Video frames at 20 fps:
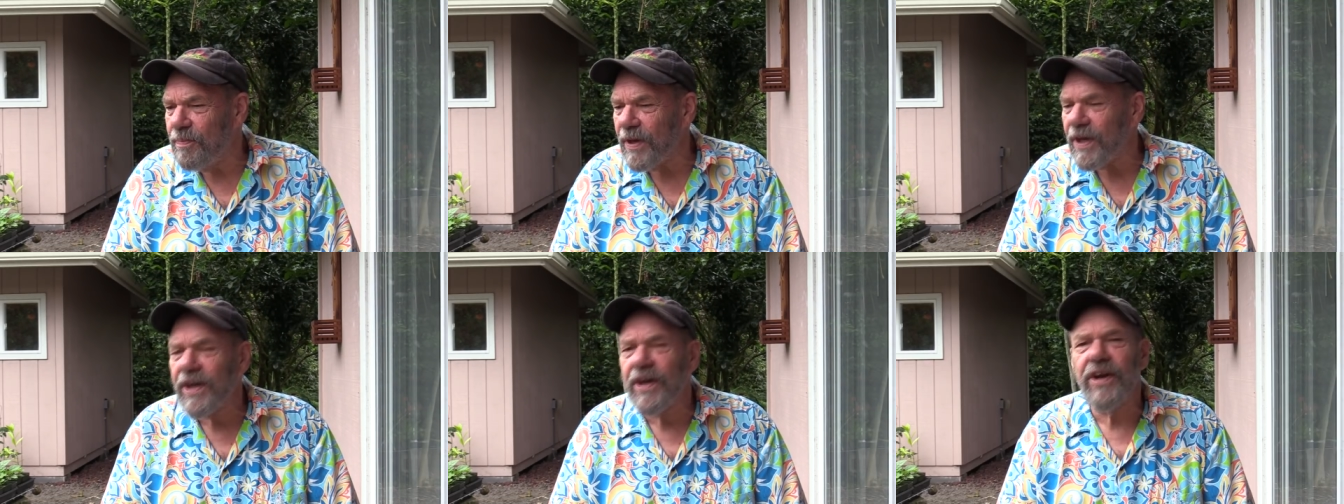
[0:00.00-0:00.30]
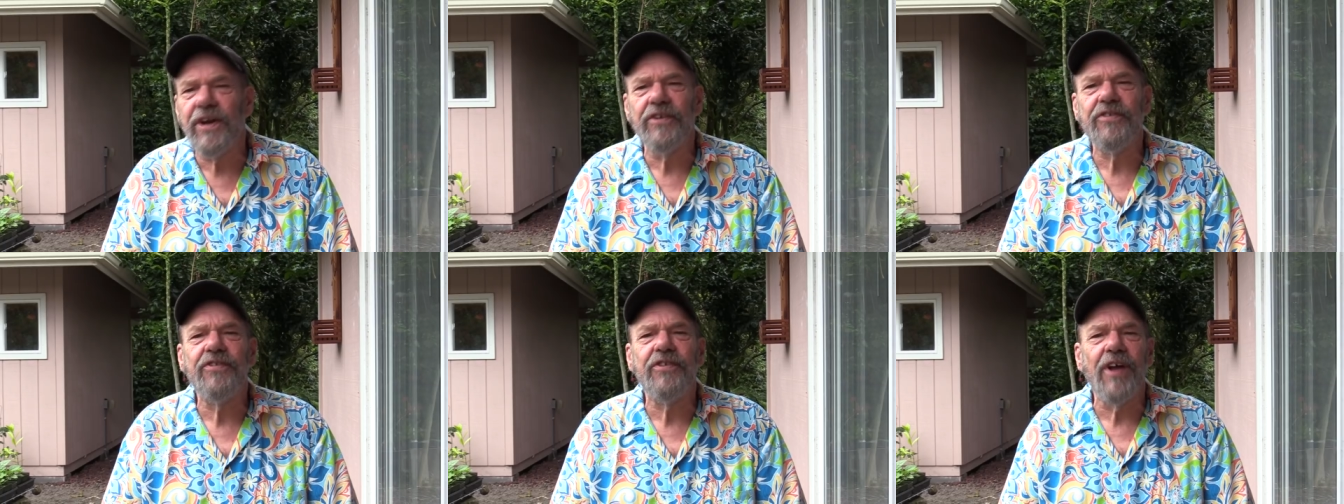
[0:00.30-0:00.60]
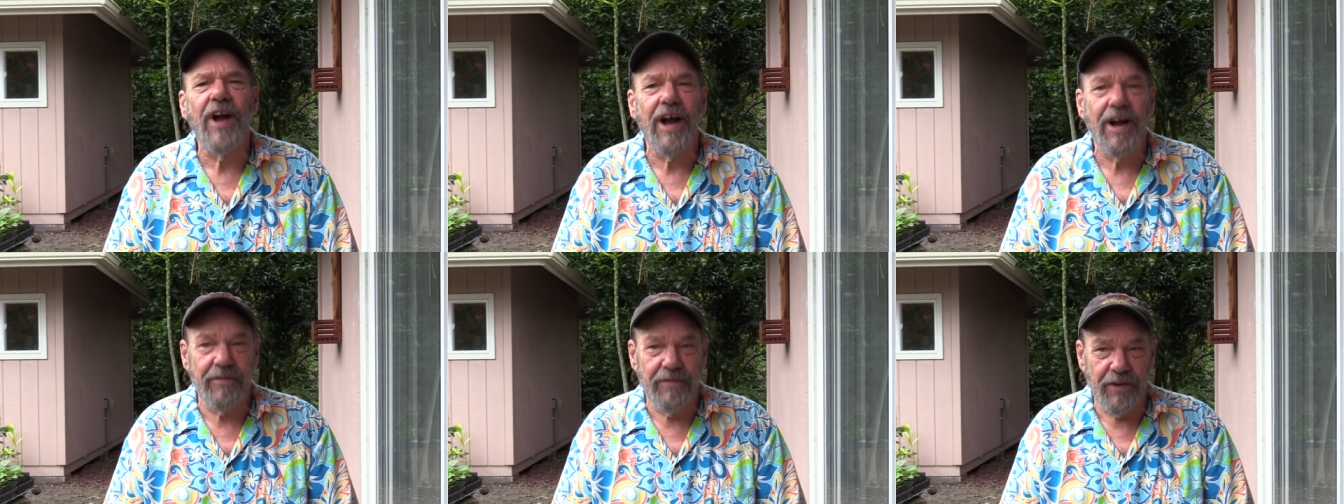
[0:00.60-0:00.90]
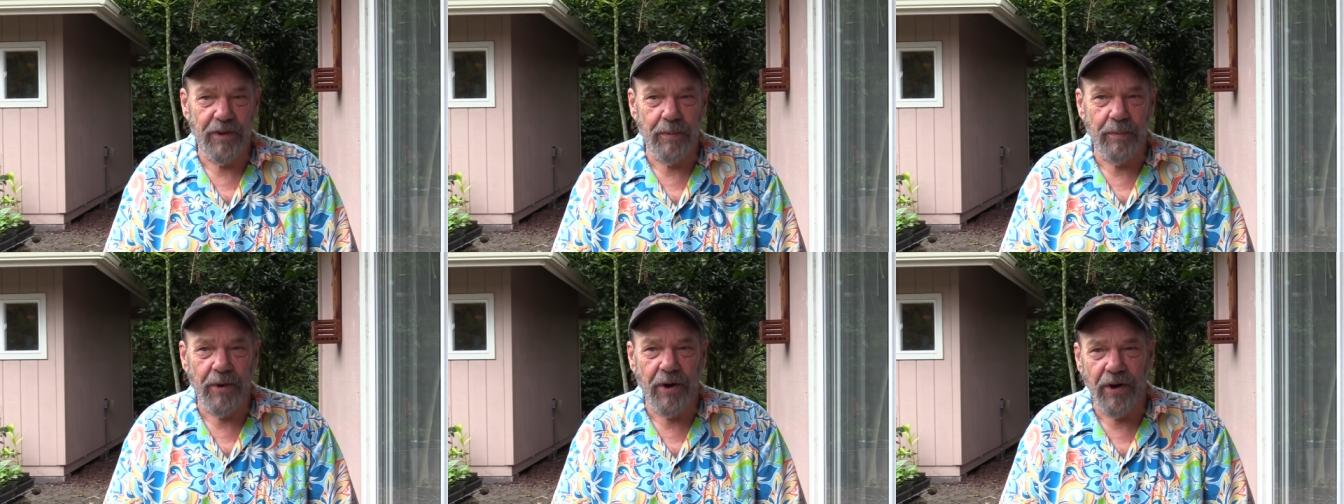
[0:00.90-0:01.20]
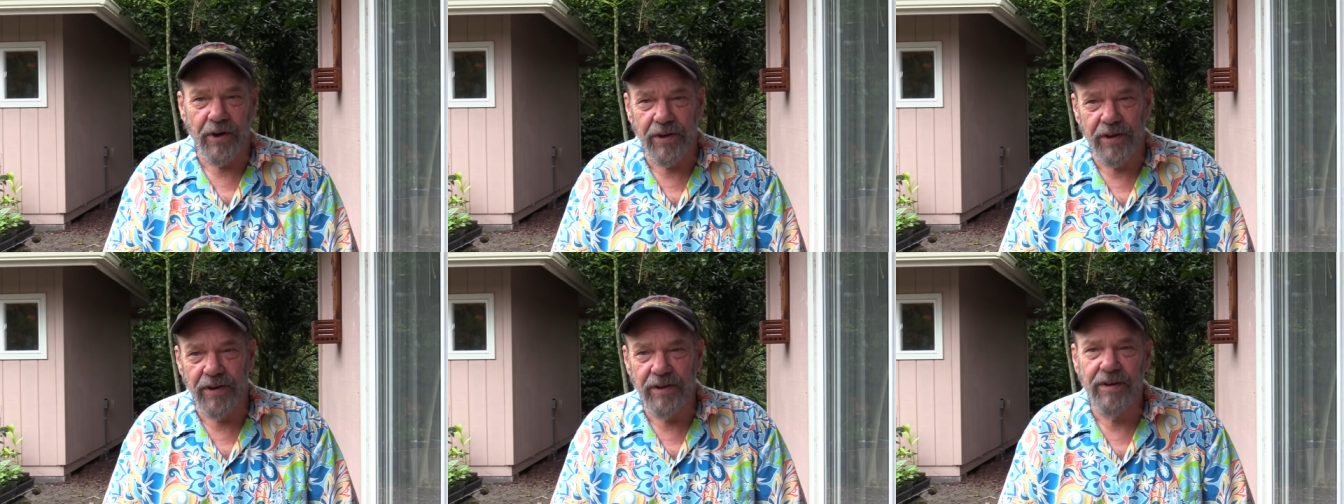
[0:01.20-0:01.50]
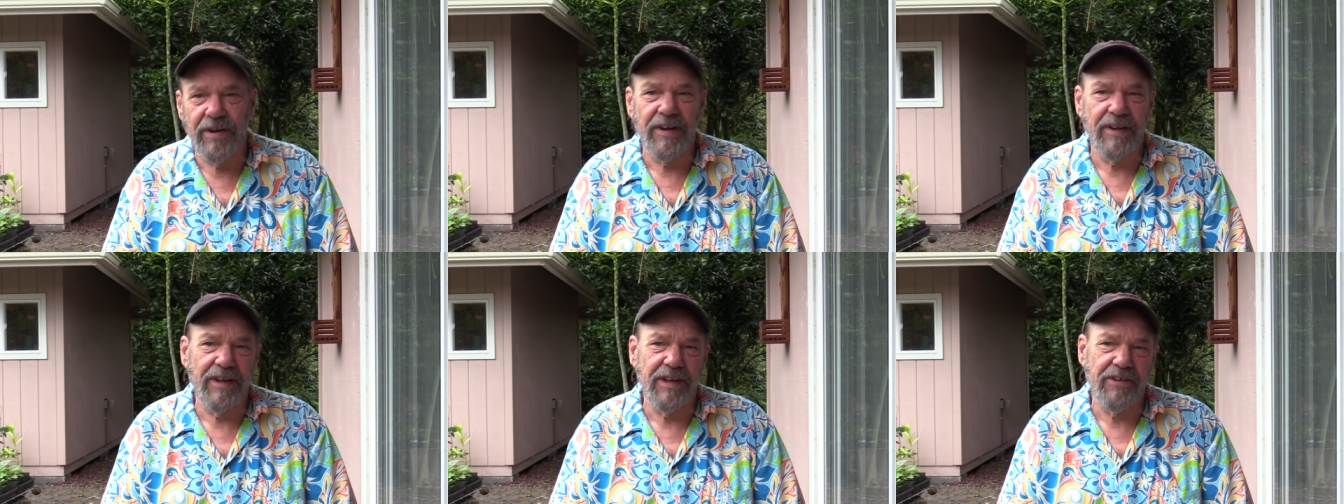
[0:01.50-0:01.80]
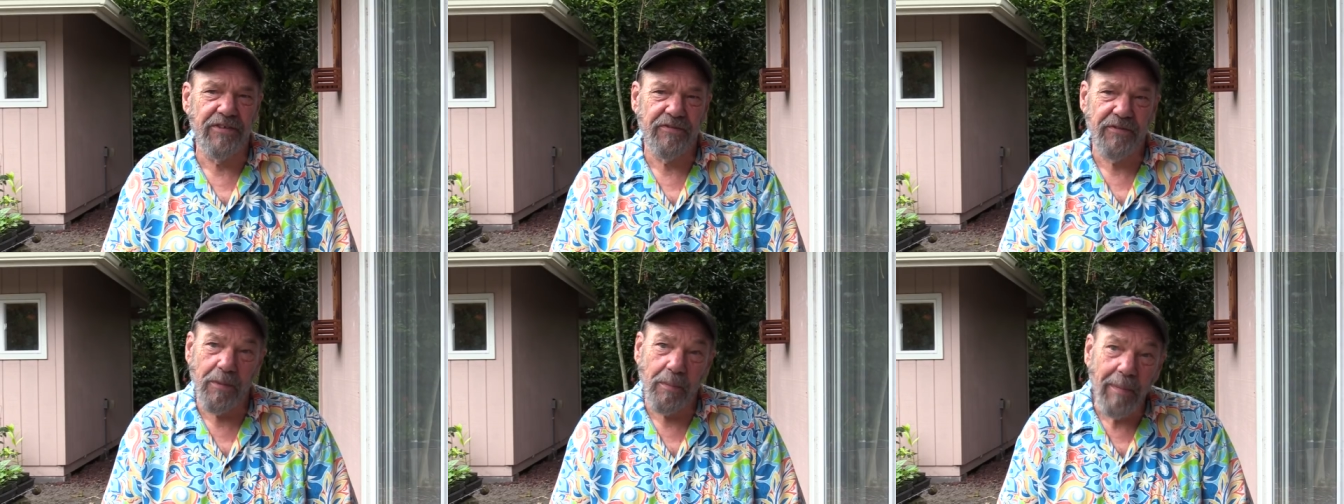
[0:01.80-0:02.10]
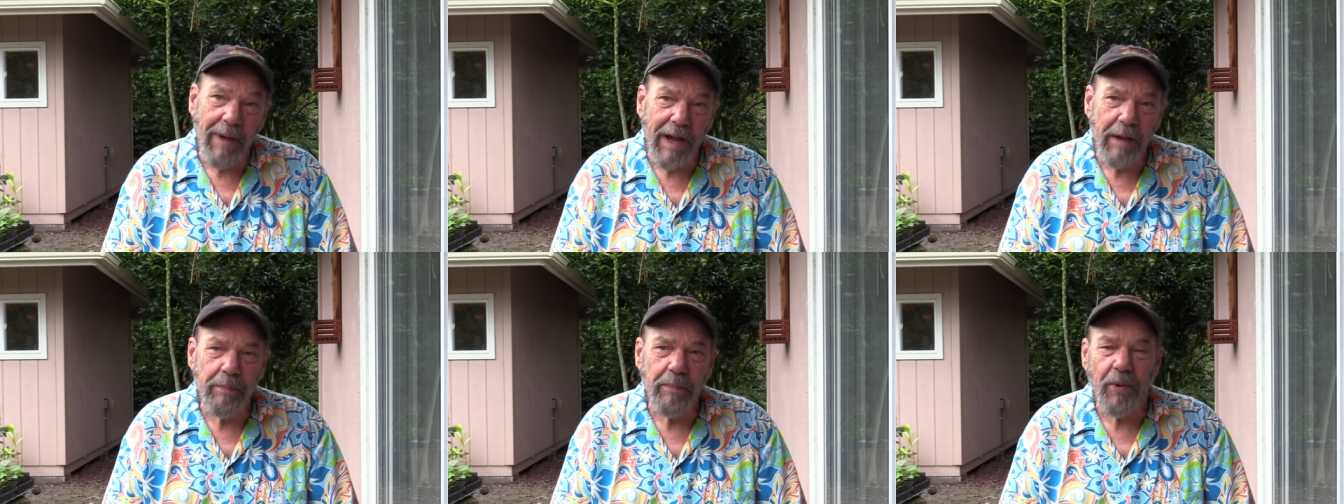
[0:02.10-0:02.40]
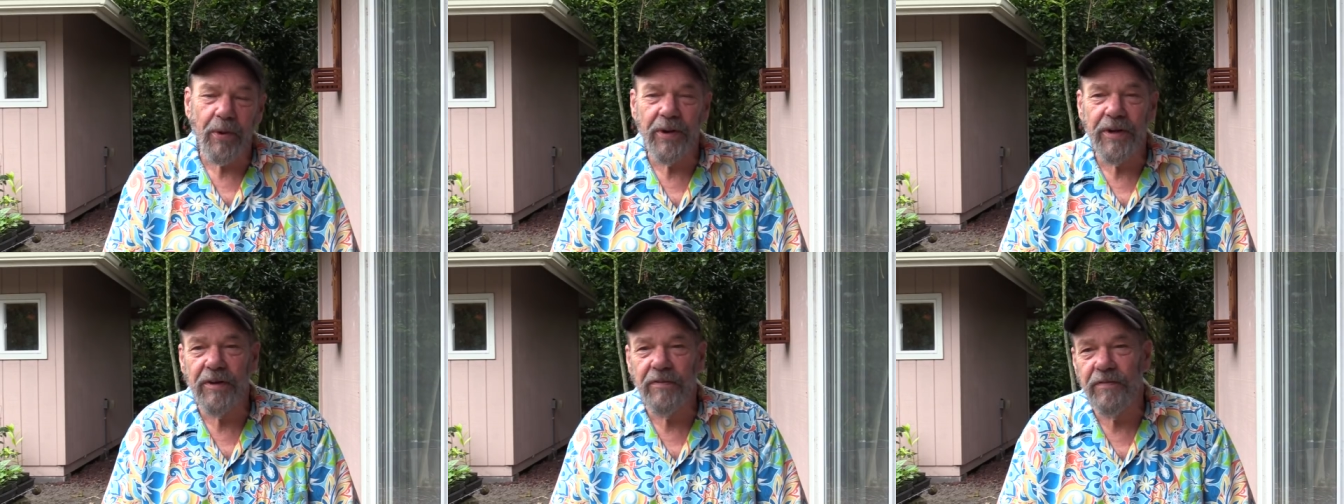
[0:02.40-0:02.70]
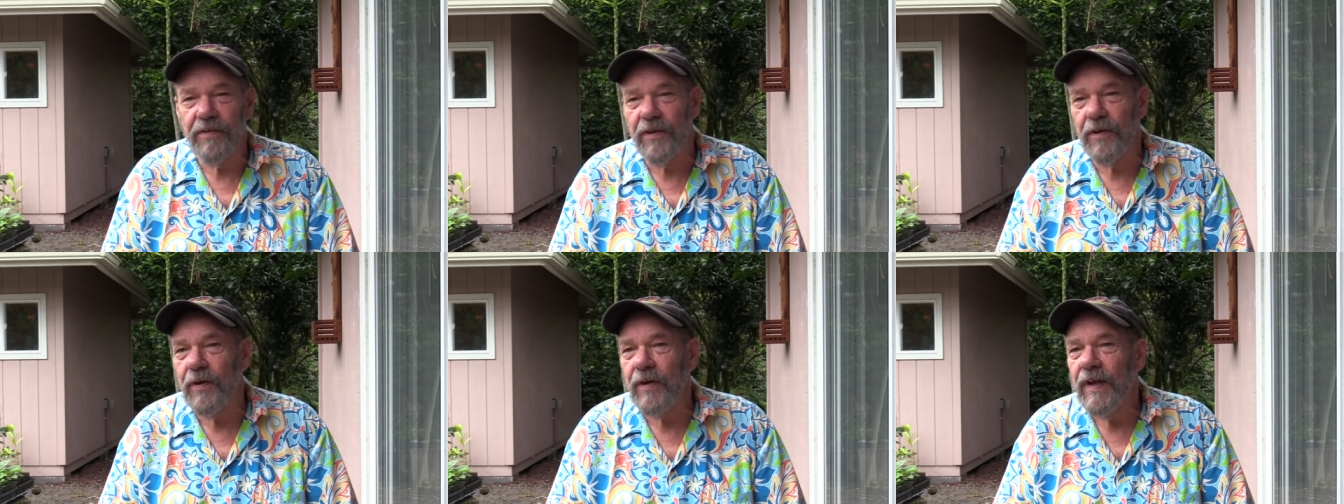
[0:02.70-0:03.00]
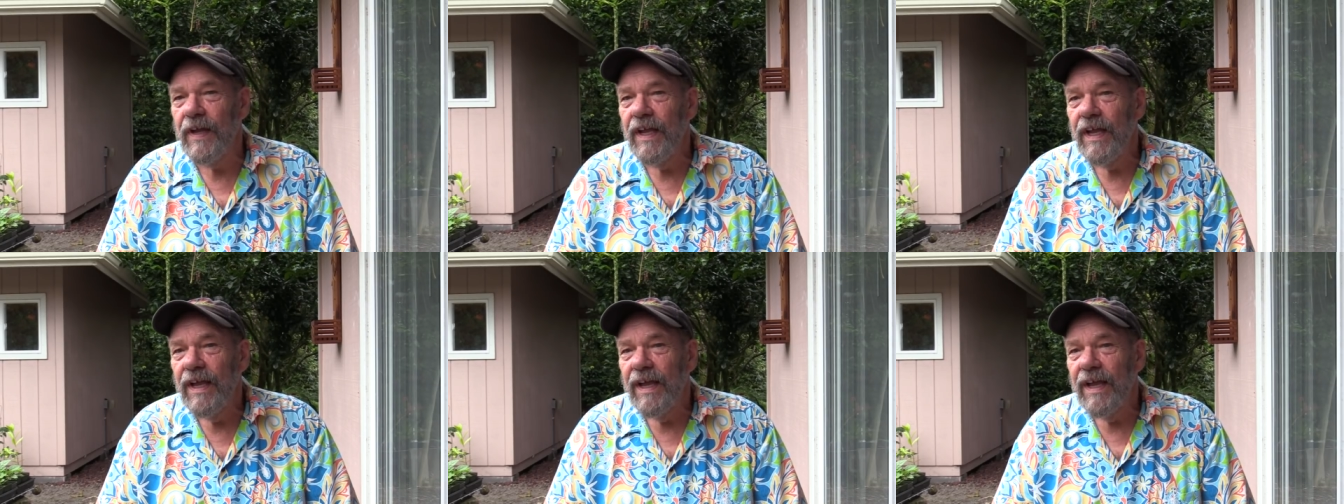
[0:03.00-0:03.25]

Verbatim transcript: picking a stock for the market, at least from my point of view,